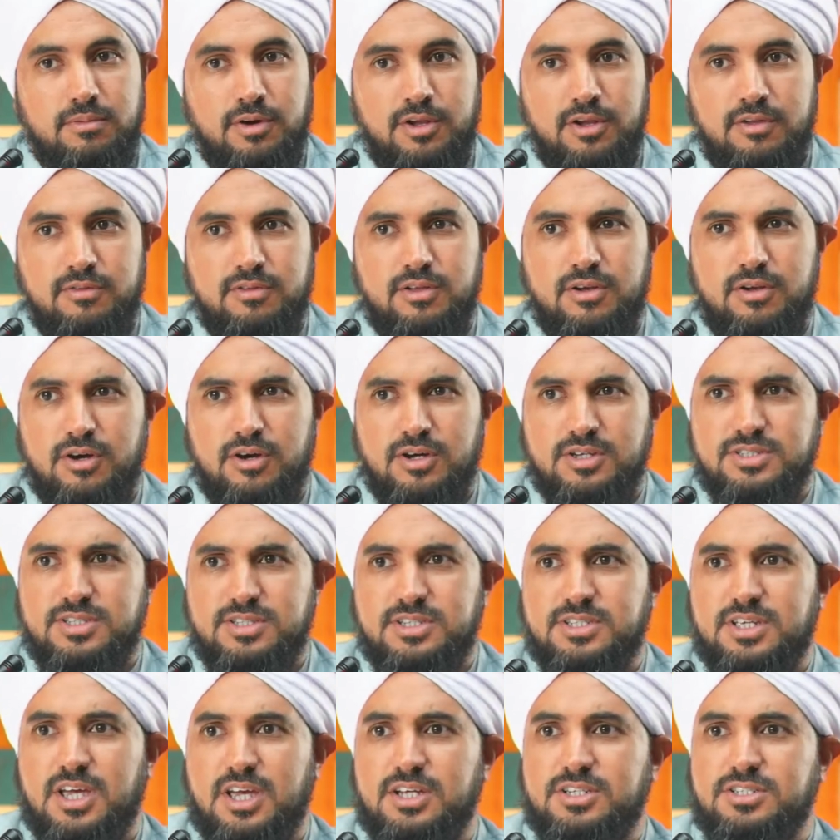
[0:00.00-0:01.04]
the last
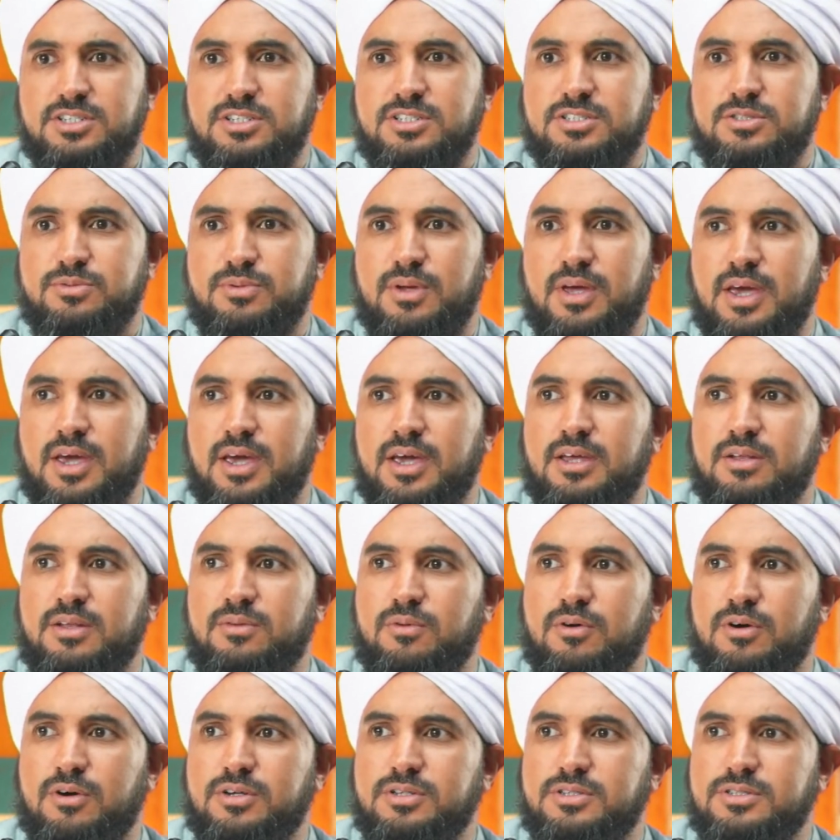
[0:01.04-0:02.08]
discussions we had
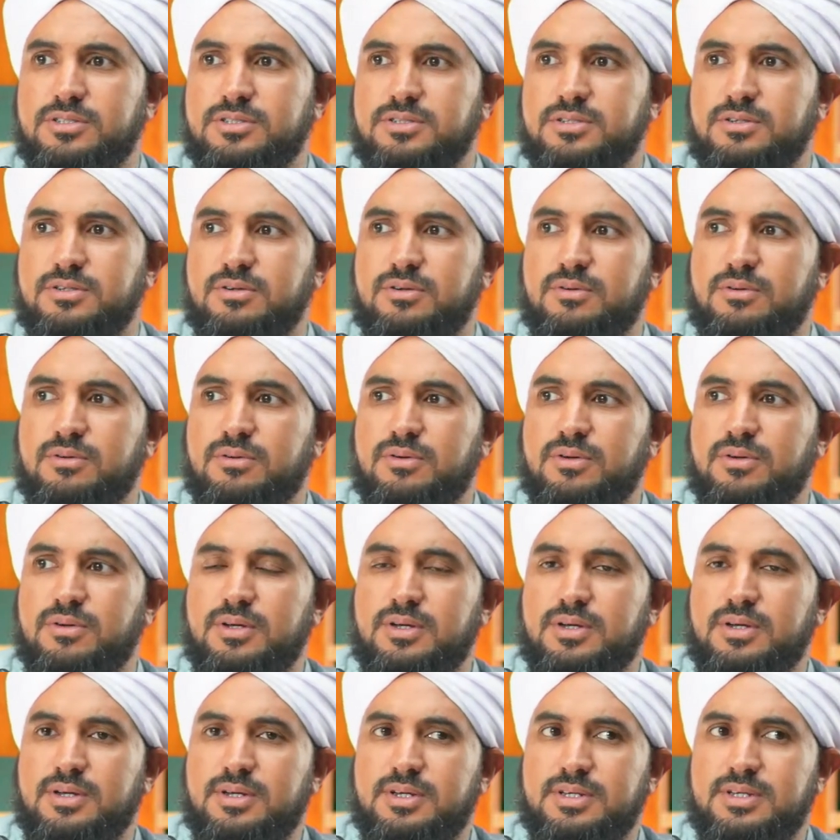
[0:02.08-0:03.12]
was
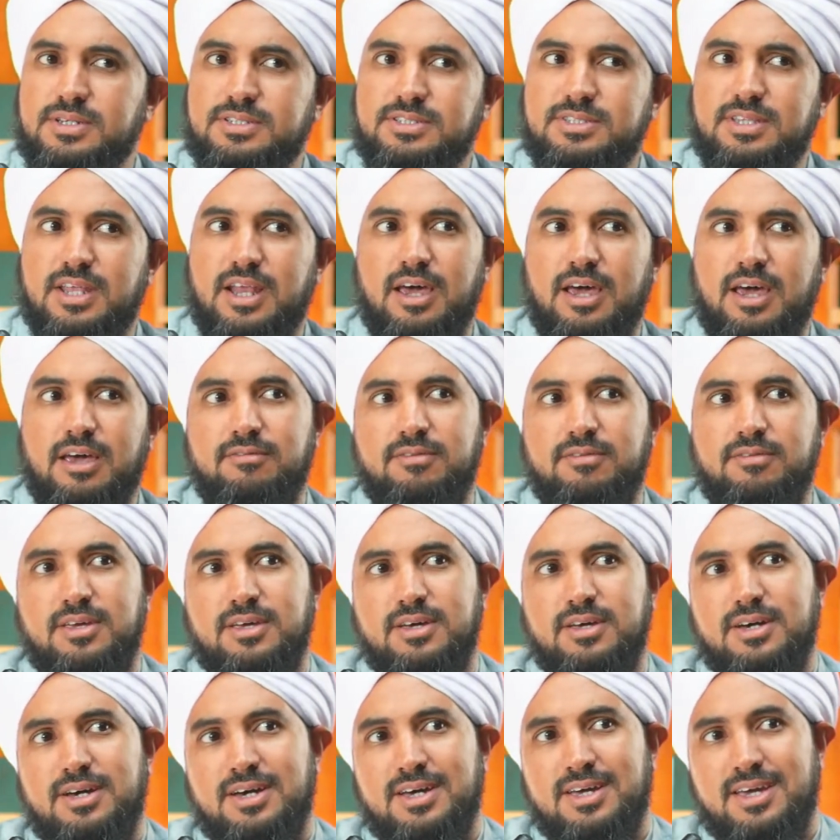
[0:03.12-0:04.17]

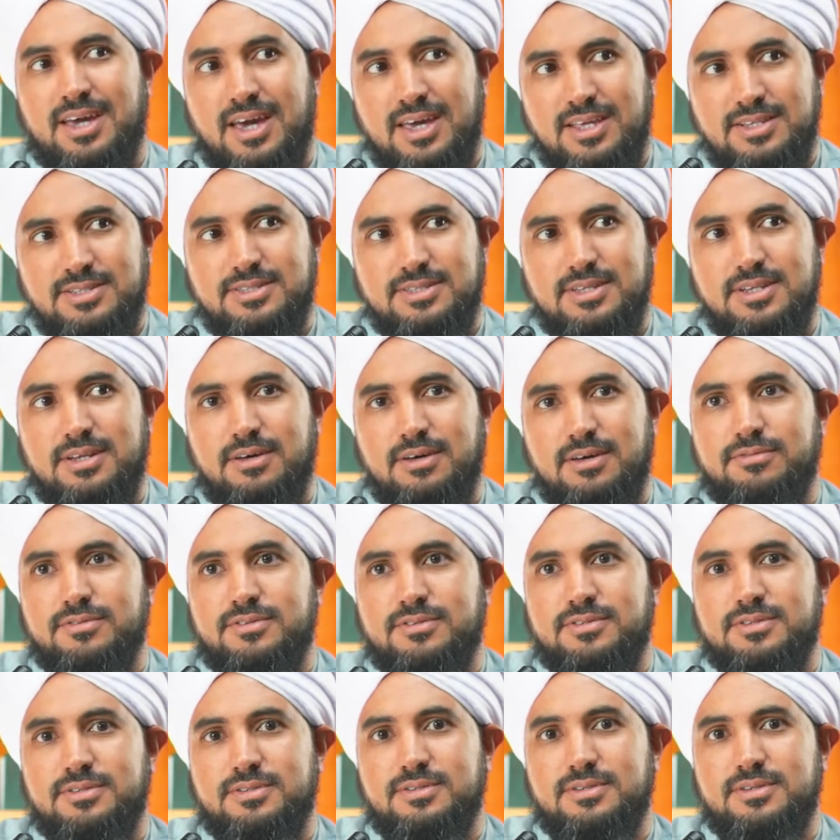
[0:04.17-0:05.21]
striving against the nafs
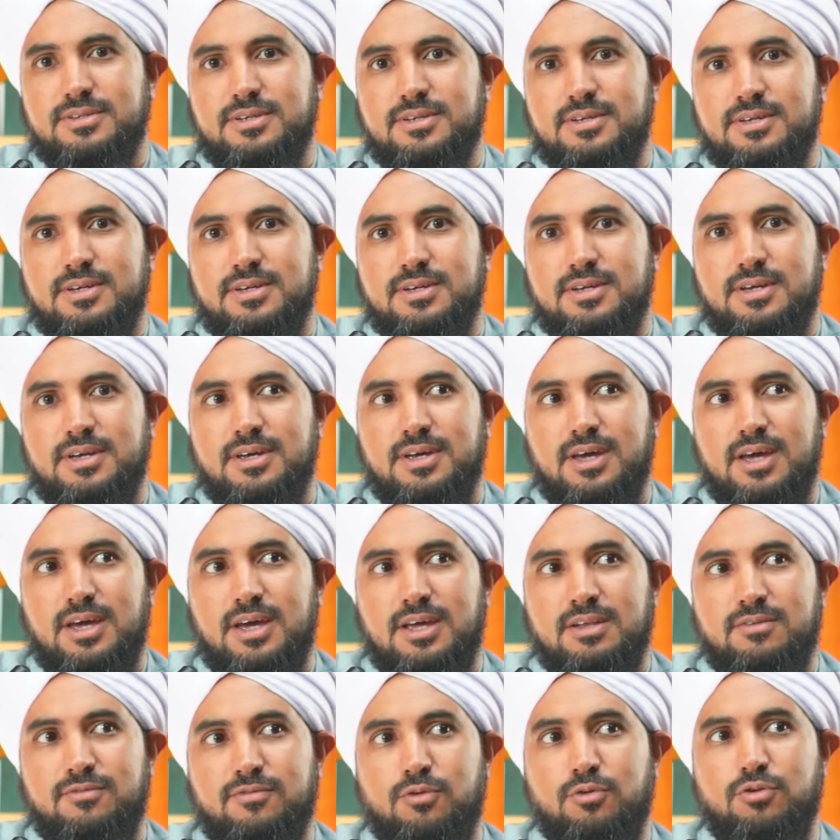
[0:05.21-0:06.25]

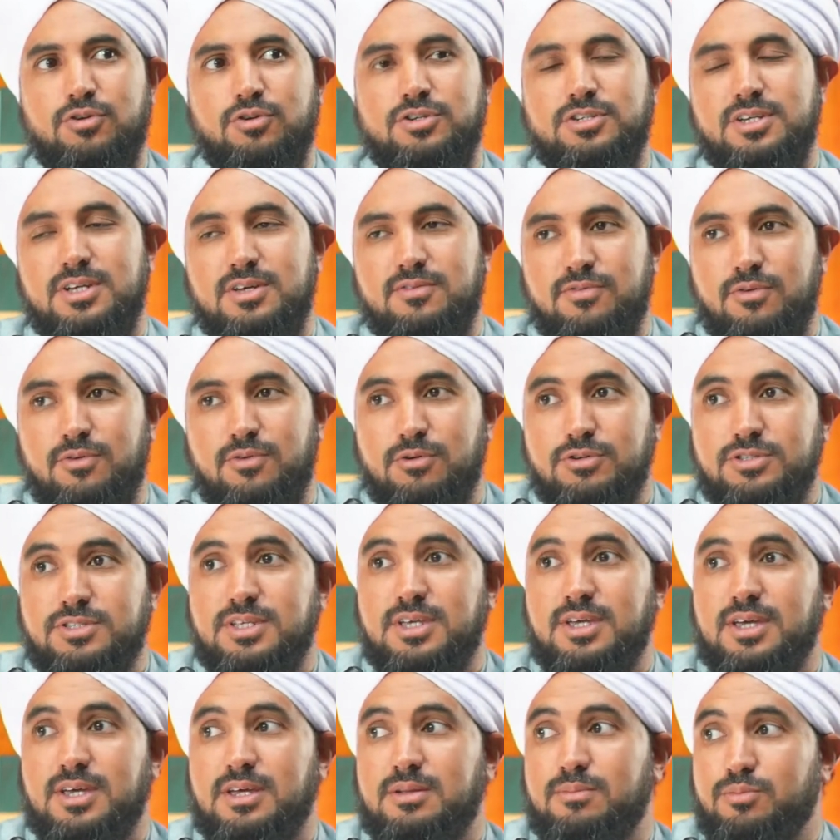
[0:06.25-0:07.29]
and
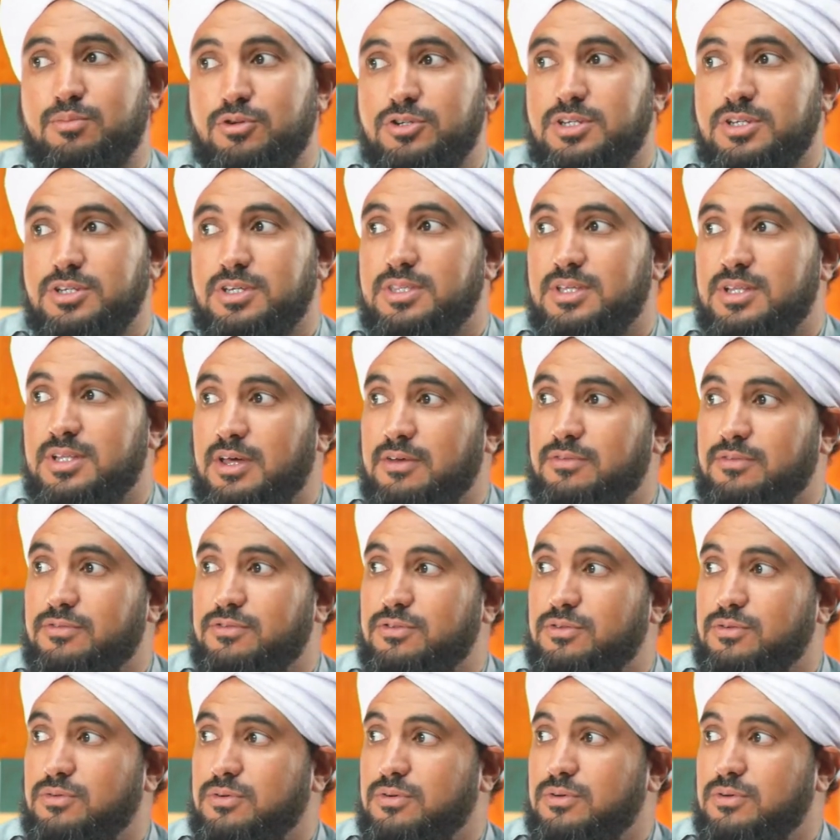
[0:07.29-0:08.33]
forcing and pushing the nafs
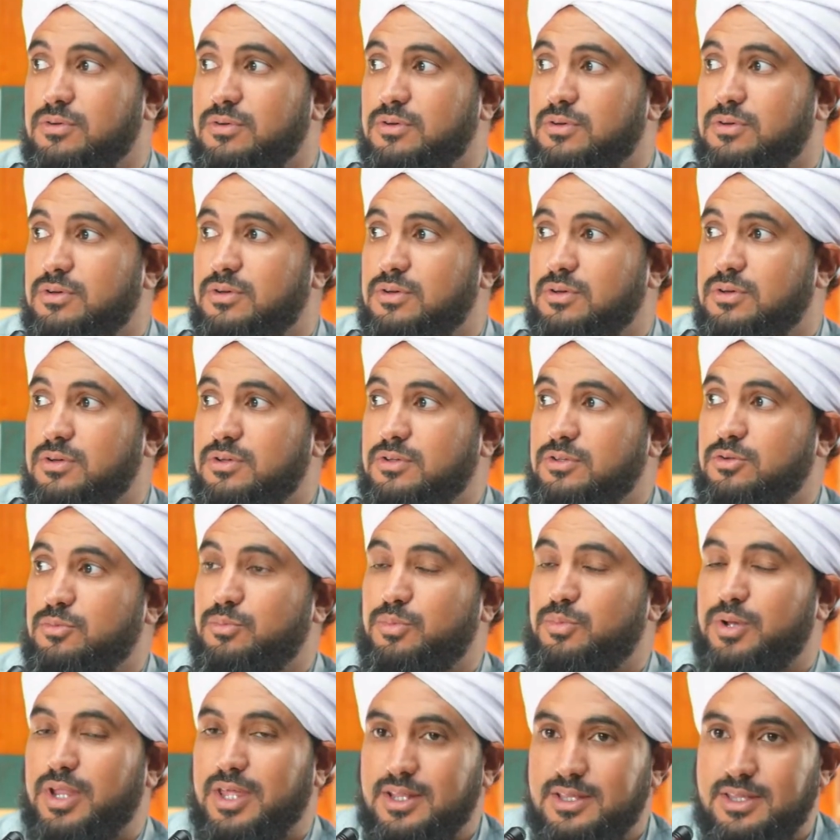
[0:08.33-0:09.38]
to
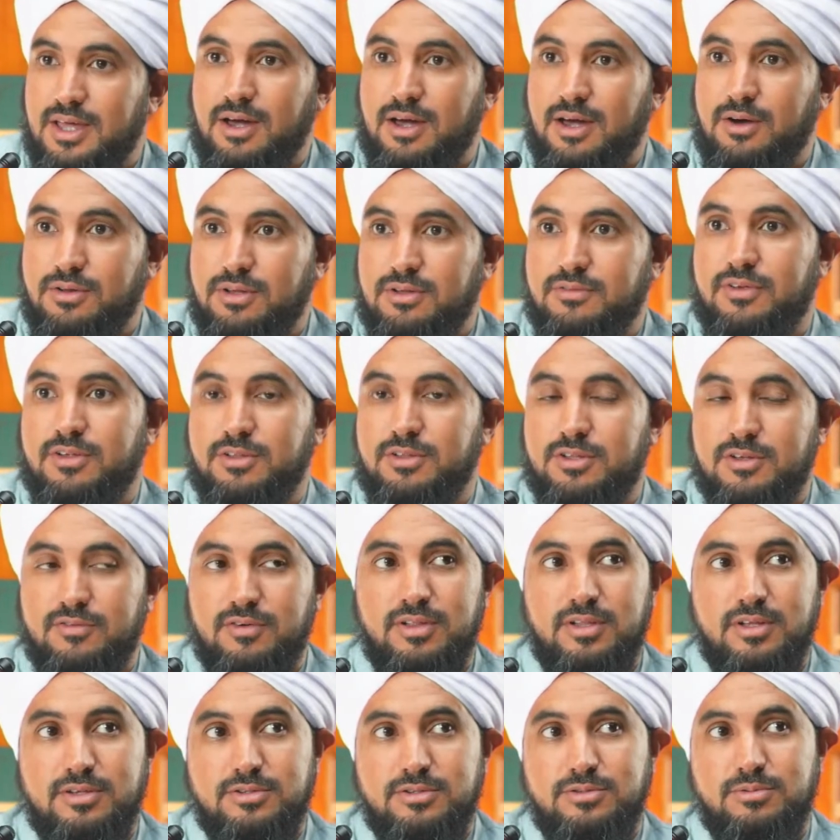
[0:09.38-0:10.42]
break down in front of
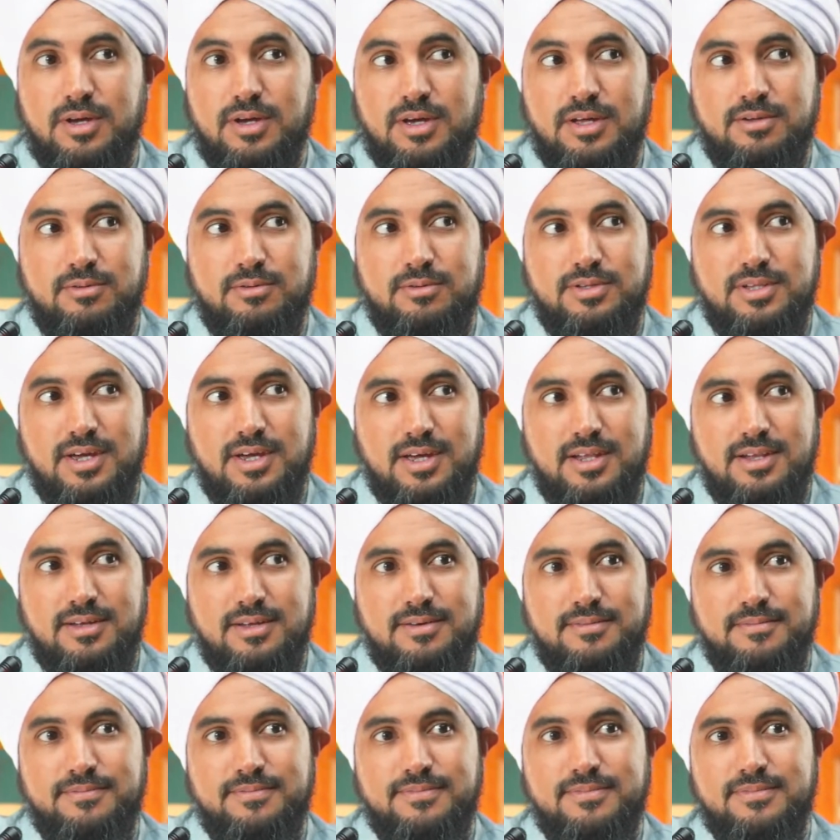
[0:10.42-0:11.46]
Allah subhanahu wa
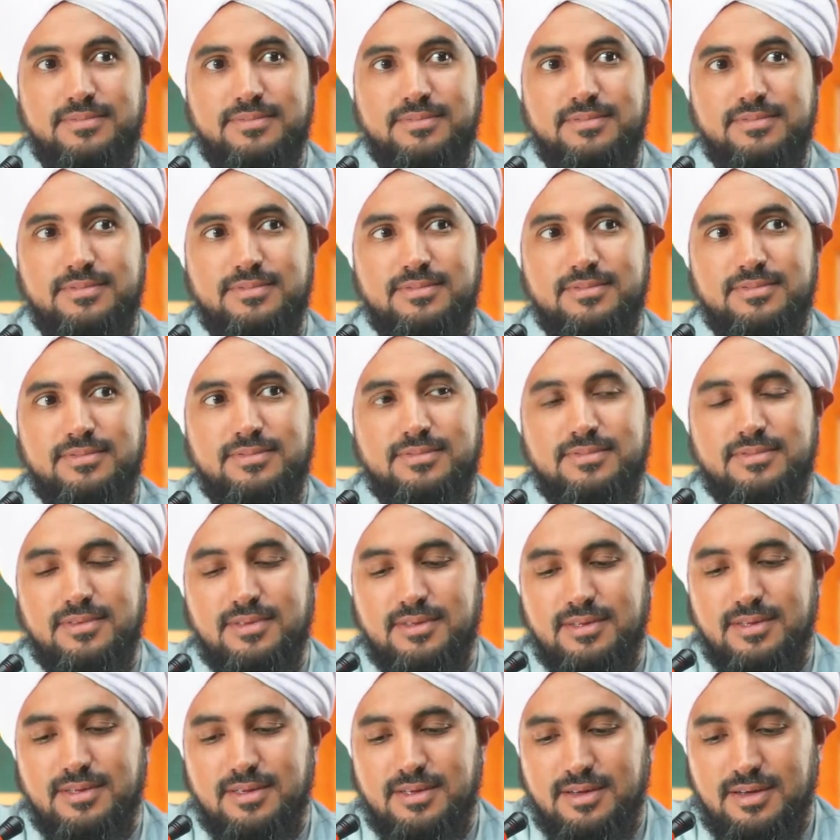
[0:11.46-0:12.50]
ta'ala
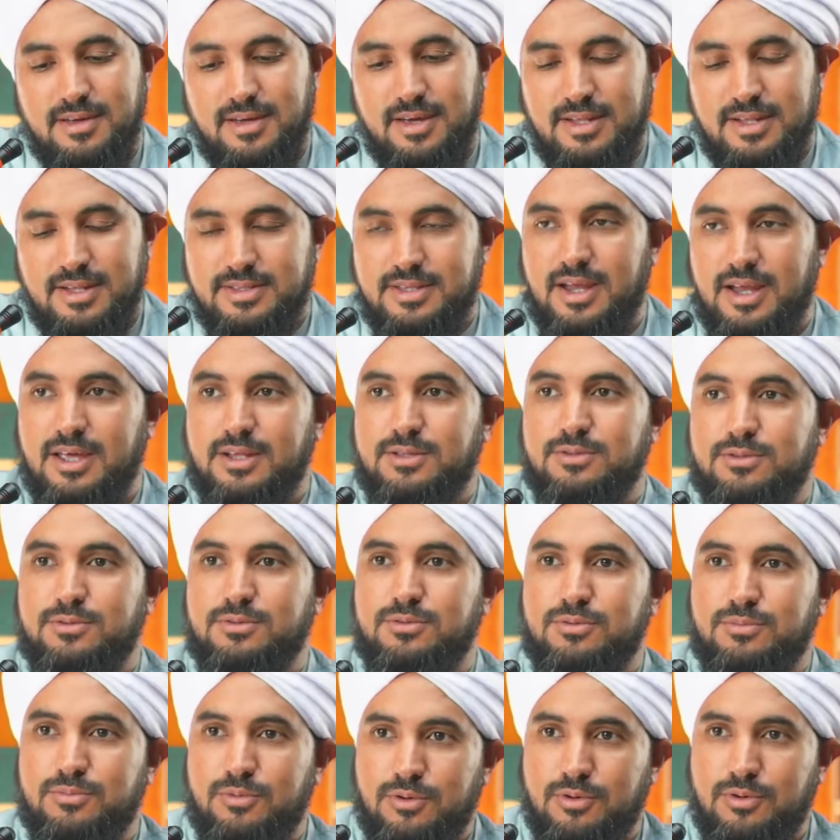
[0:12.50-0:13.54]
and trying to
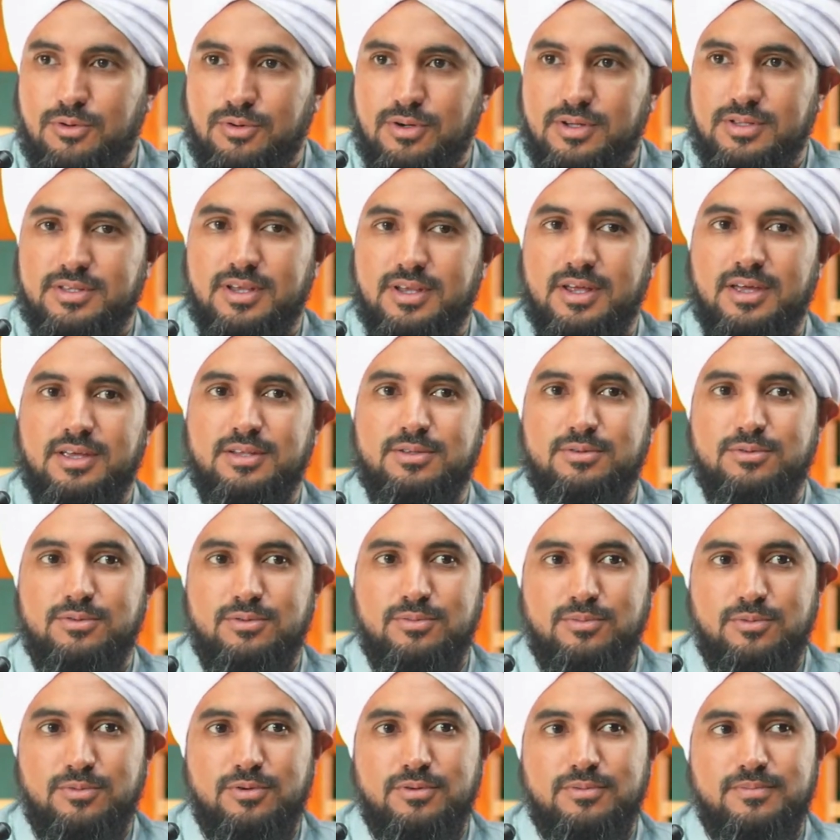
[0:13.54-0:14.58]
do more and trying to do
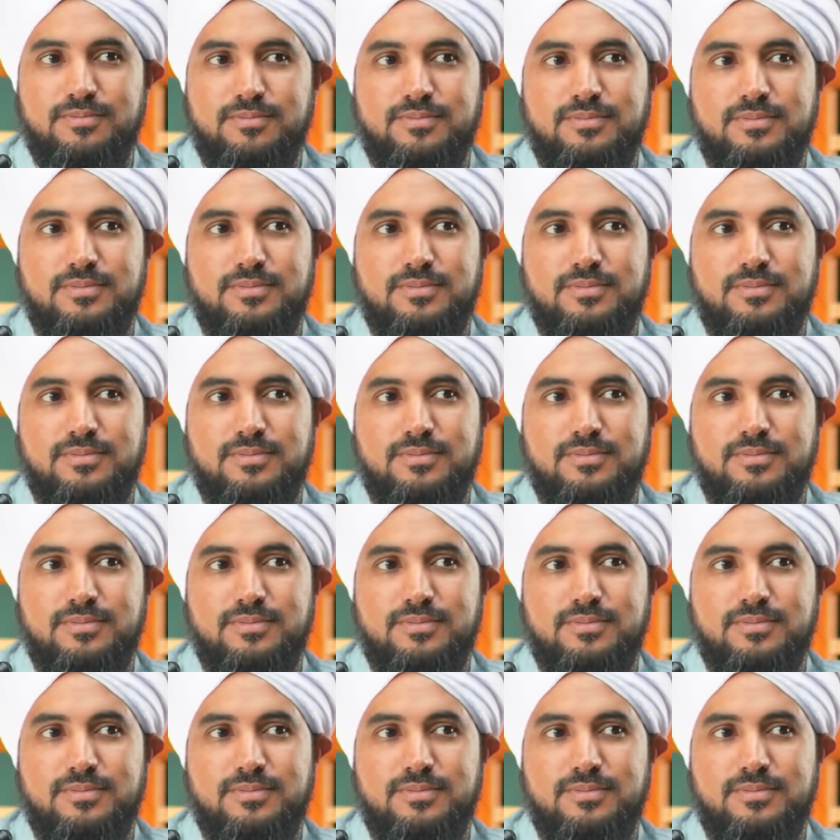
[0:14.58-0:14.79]
more